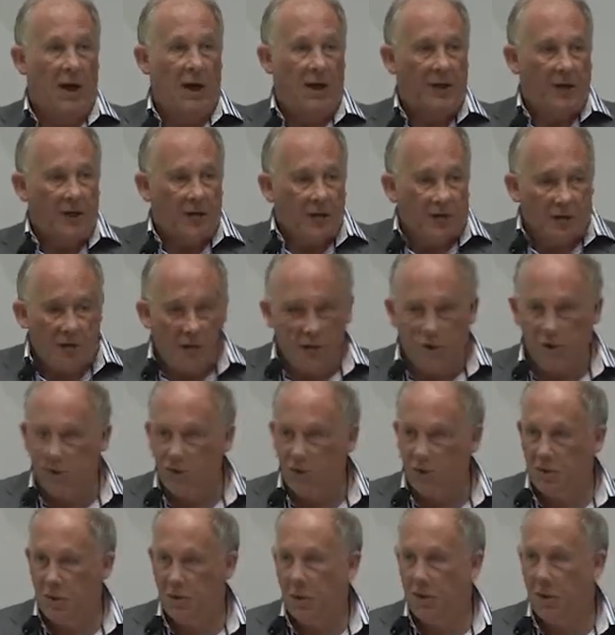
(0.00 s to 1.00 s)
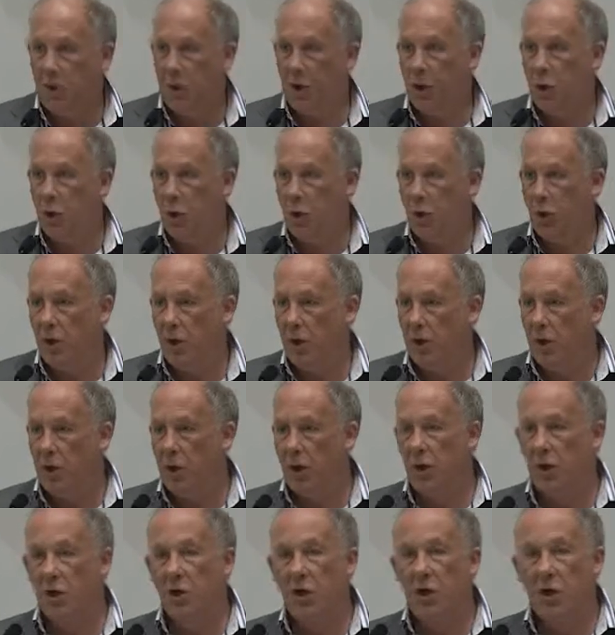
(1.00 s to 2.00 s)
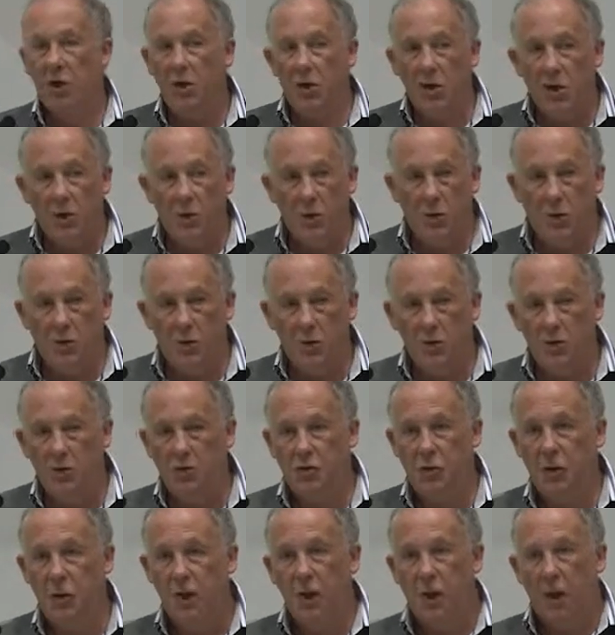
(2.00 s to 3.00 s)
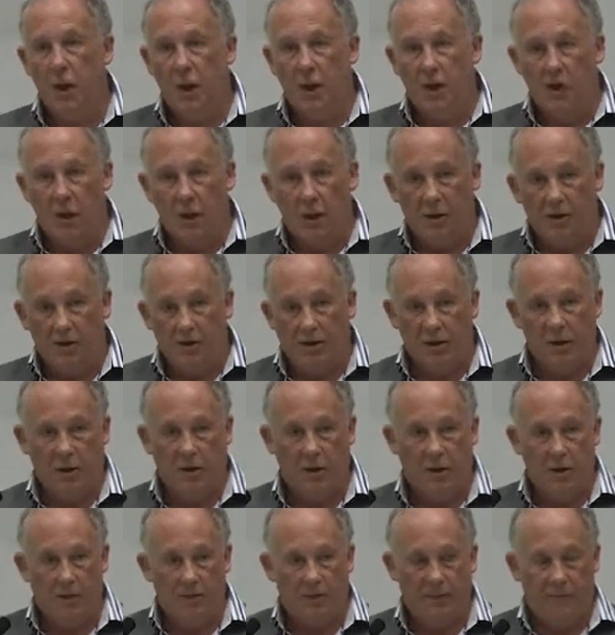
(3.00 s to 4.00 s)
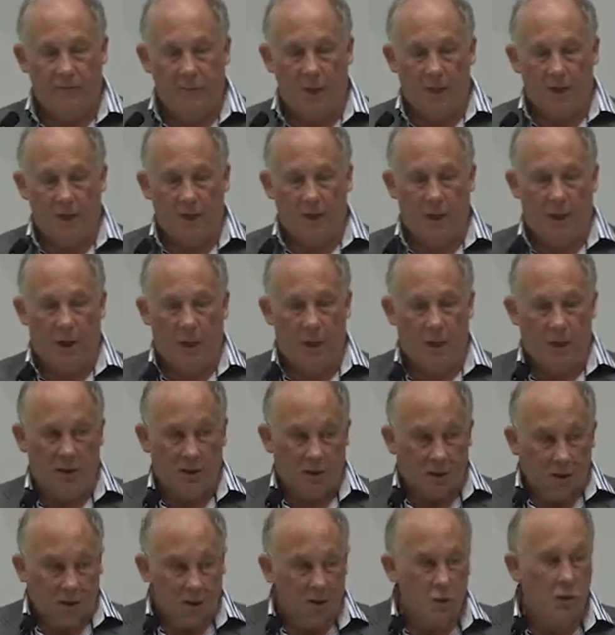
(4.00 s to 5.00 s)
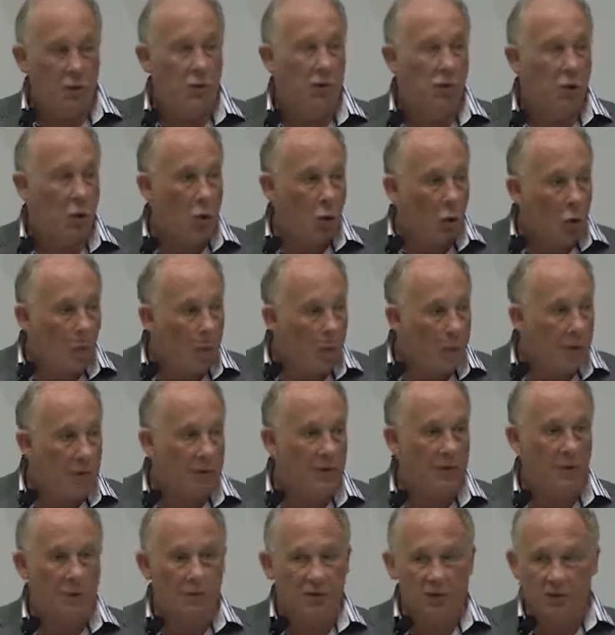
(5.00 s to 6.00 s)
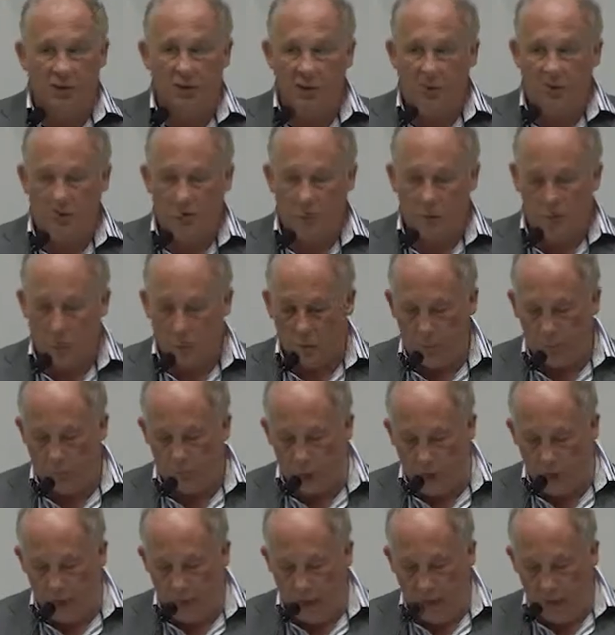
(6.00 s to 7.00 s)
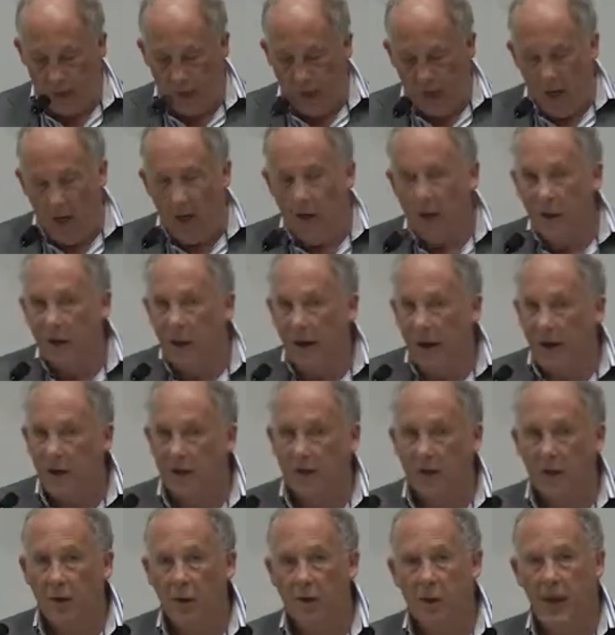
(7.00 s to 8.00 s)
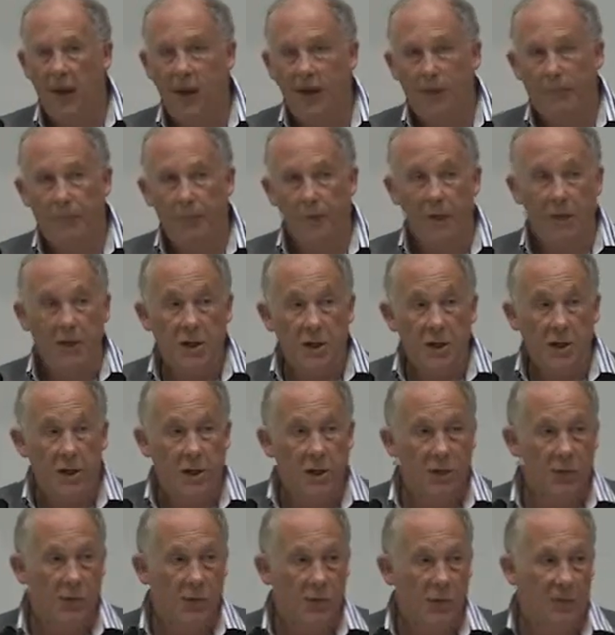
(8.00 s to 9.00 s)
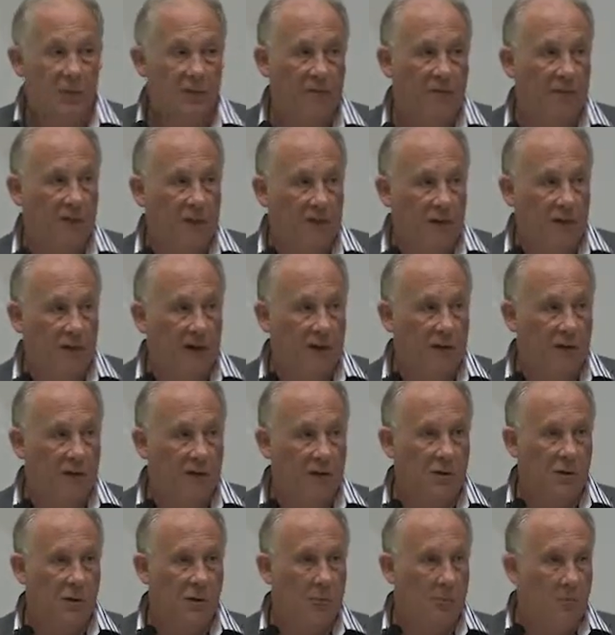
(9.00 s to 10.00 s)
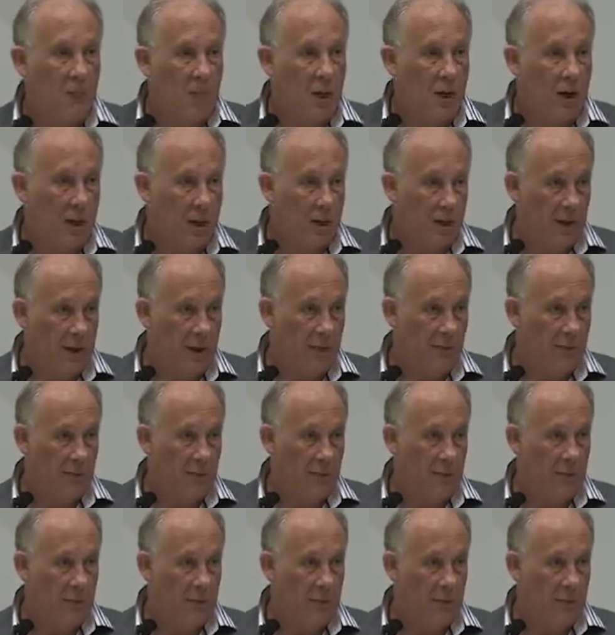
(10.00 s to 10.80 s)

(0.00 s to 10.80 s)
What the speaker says: and essentially create a huge set of a huge corpus or set of corpi that can be used for text mining.